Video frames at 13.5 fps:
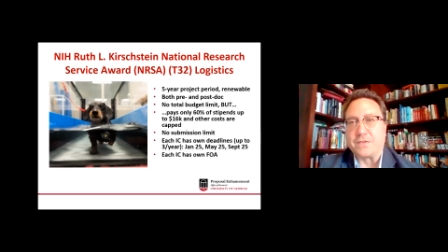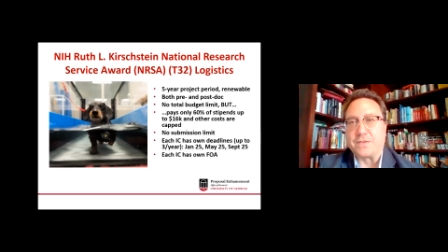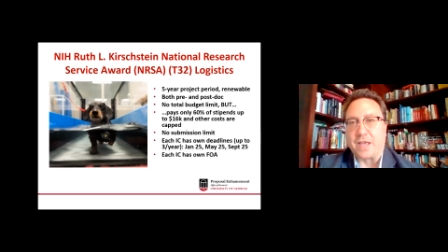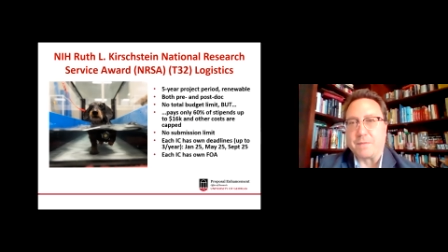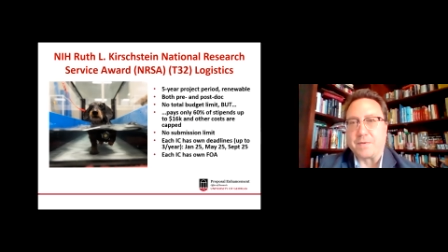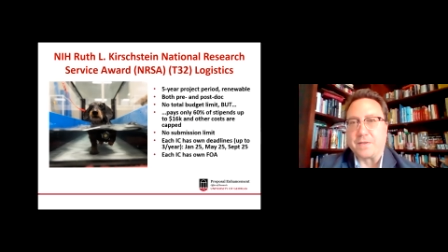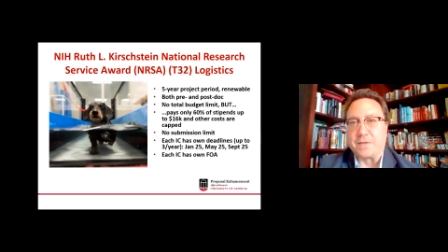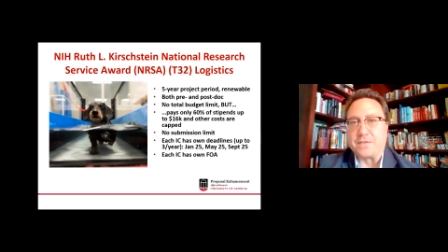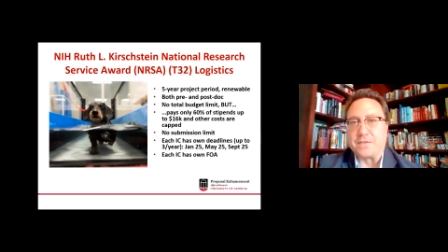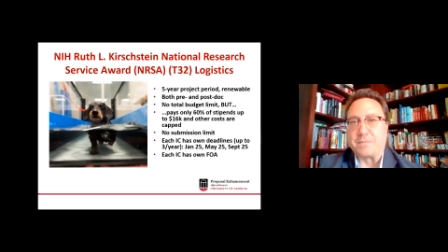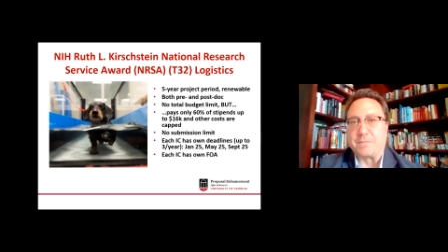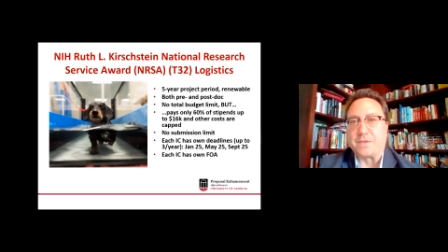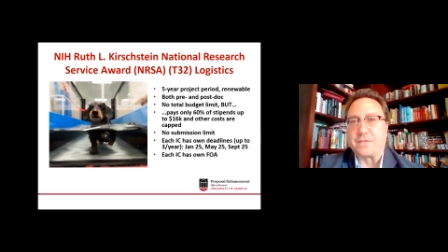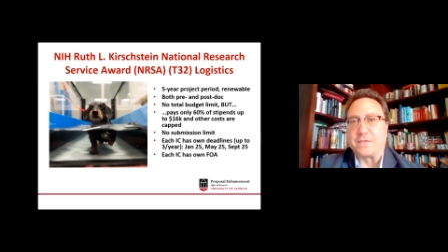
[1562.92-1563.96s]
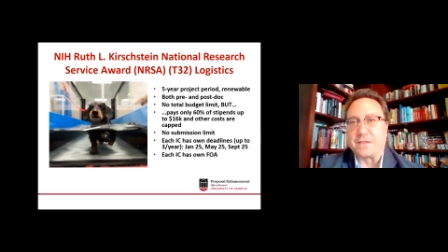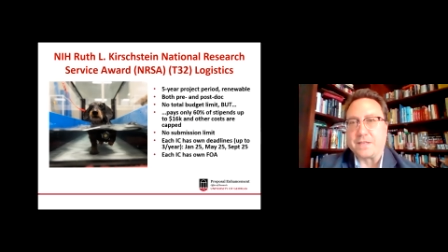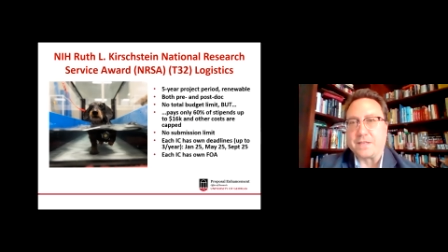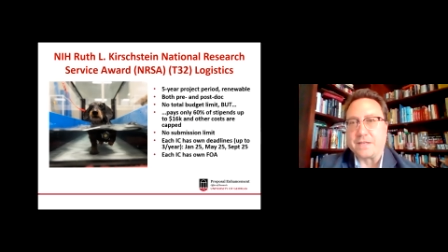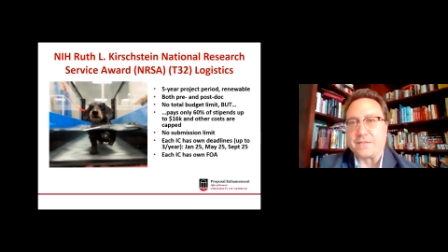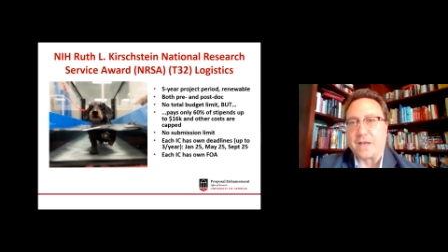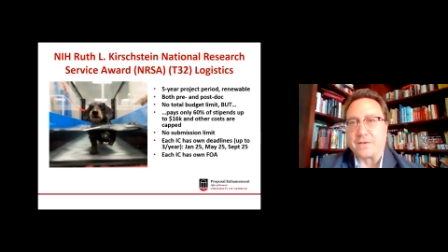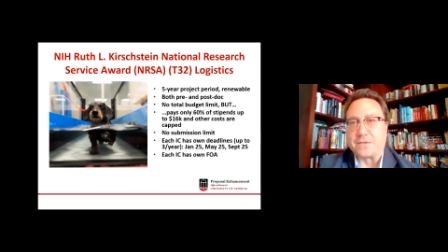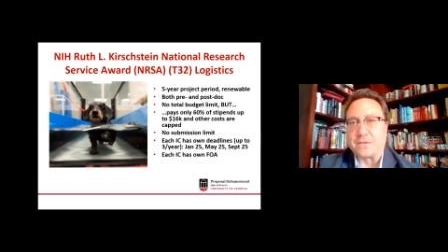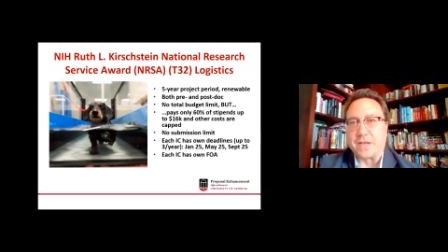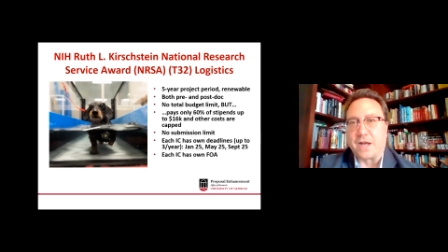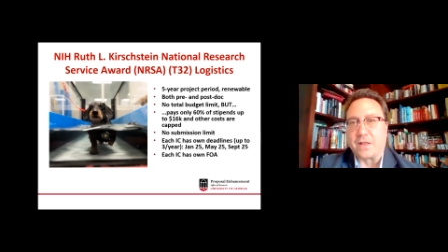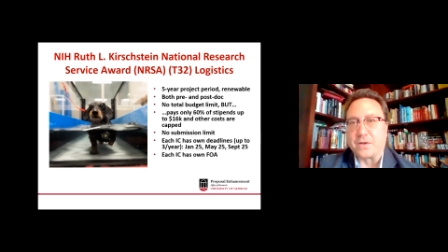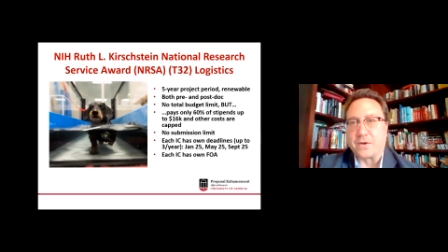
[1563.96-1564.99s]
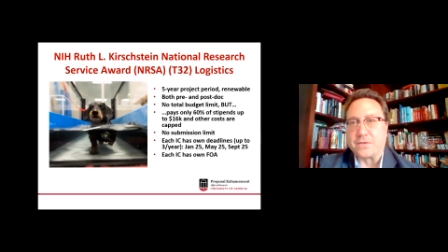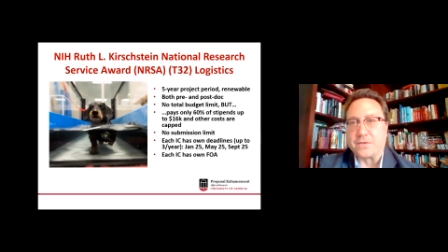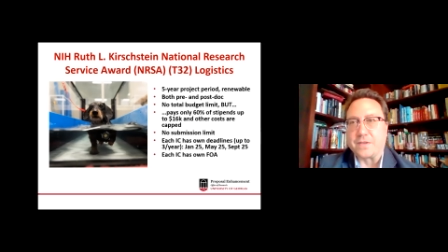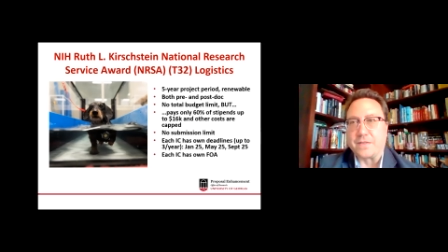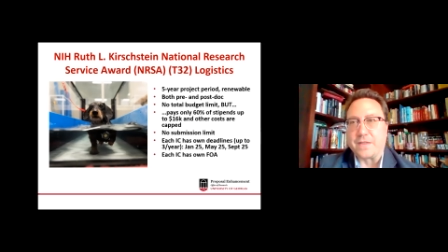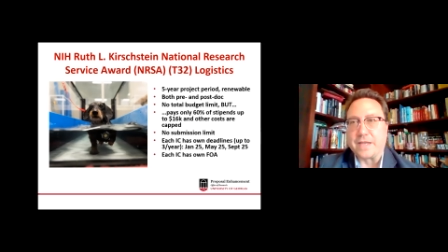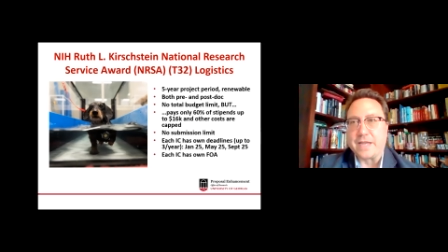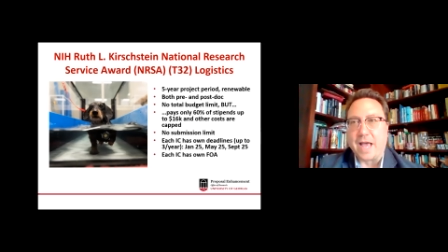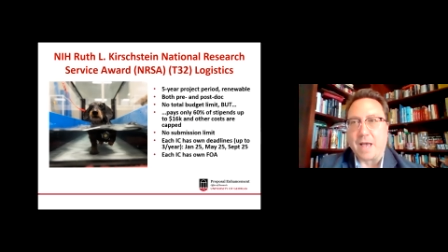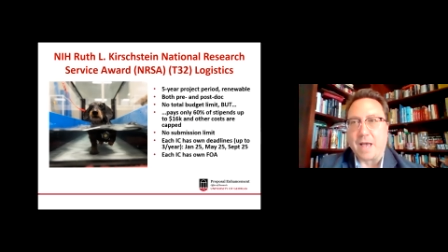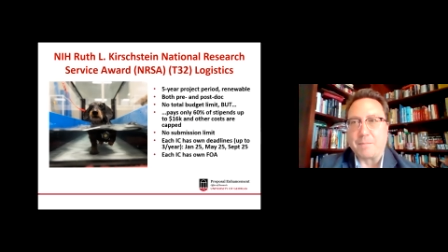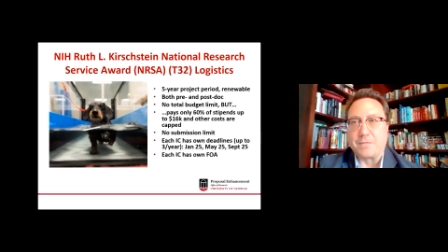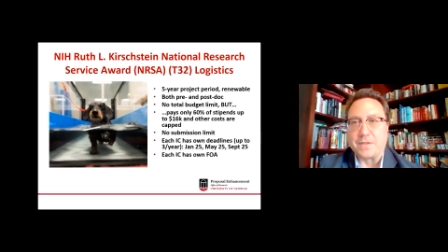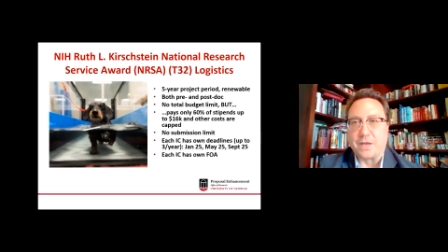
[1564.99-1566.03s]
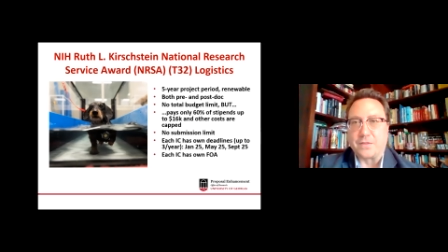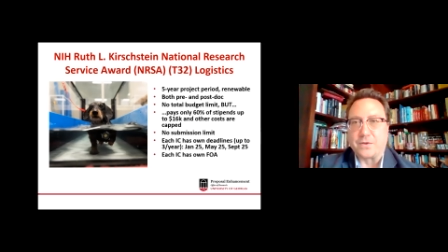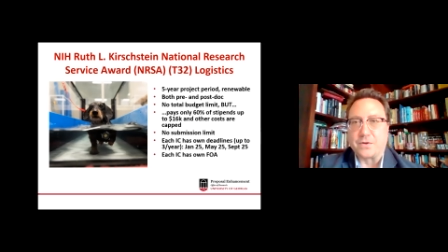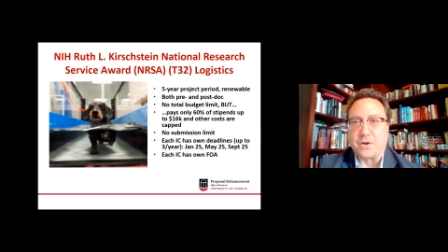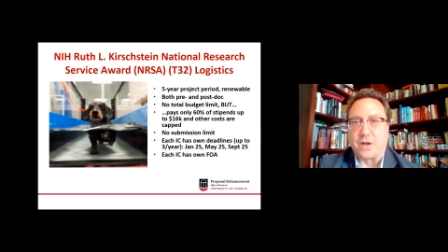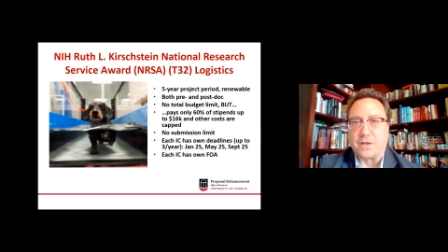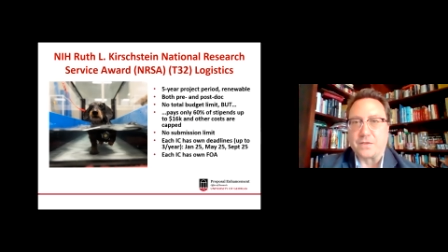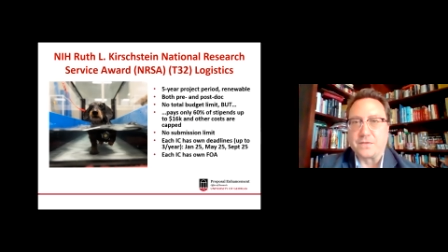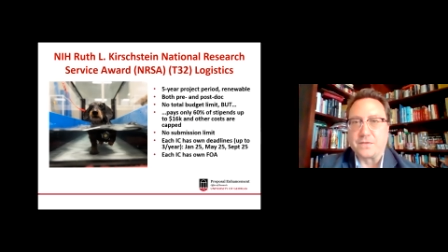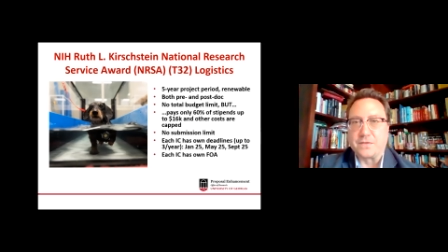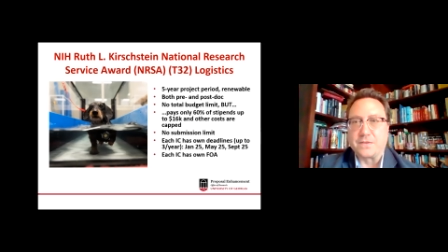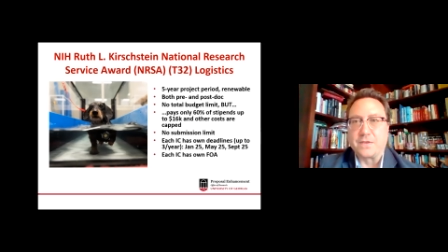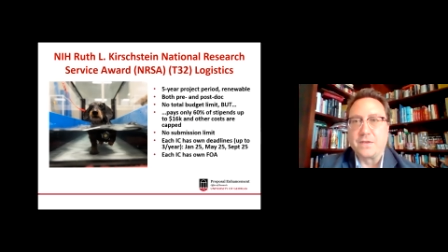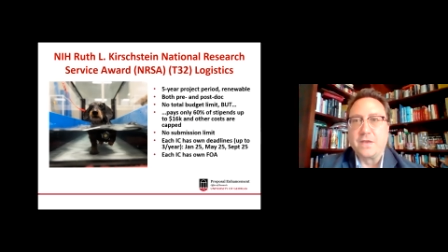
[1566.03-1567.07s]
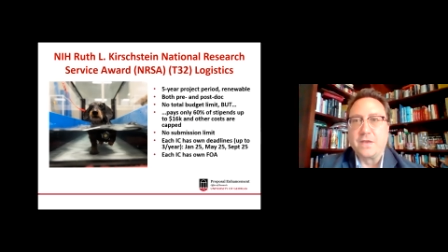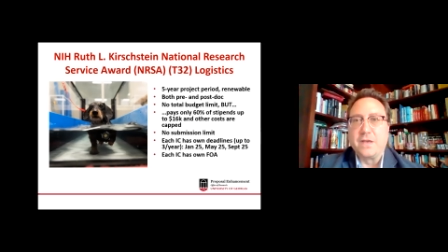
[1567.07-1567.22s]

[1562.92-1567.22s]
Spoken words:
stipends up to $16,000, and they cap the other costs,